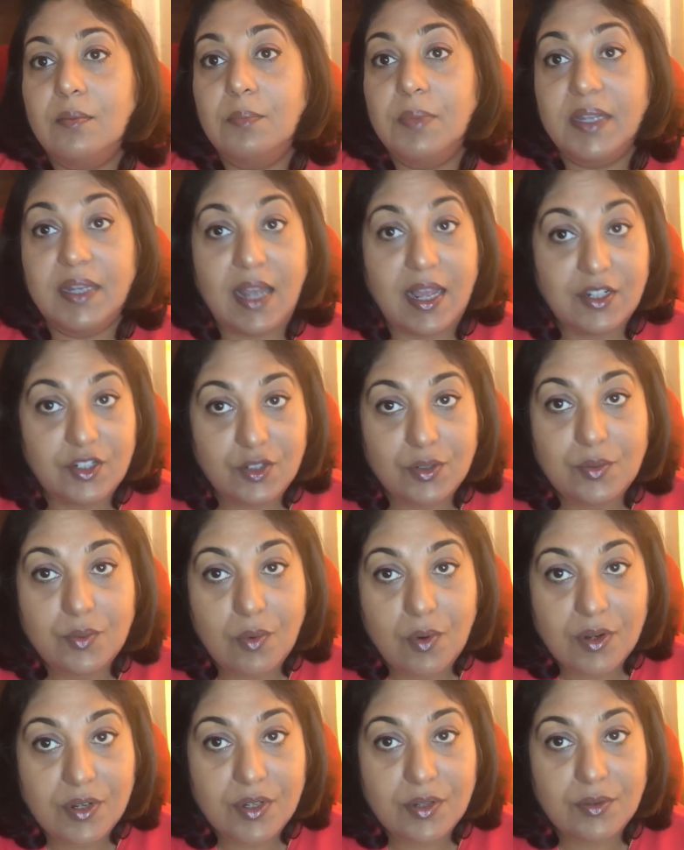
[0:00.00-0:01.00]
But I should
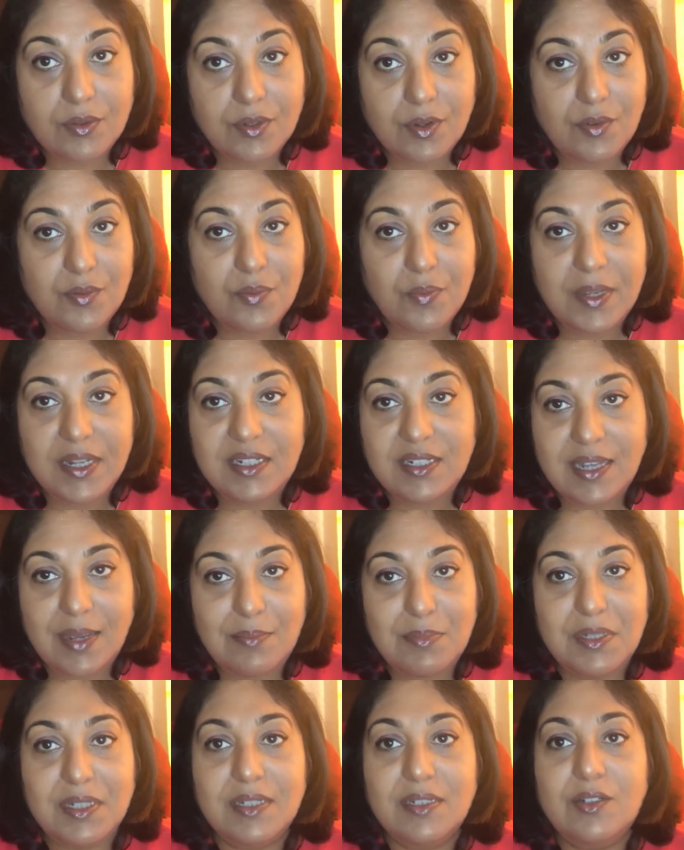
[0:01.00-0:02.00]
warn you, don't be
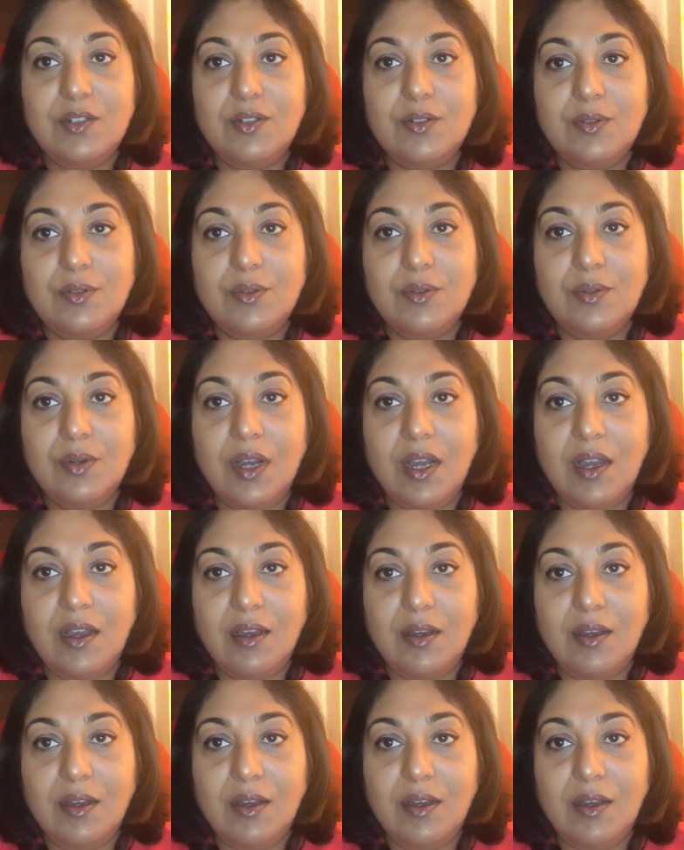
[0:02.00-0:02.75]
tempted to